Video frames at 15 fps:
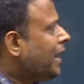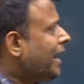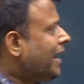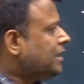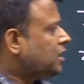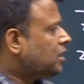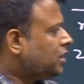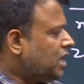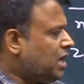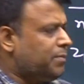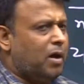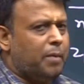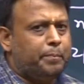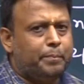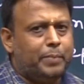and name
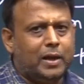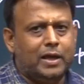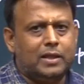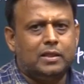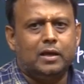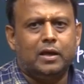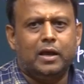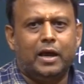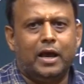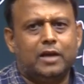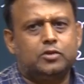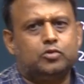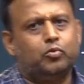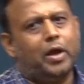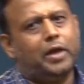of plane
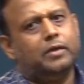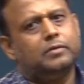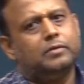xy.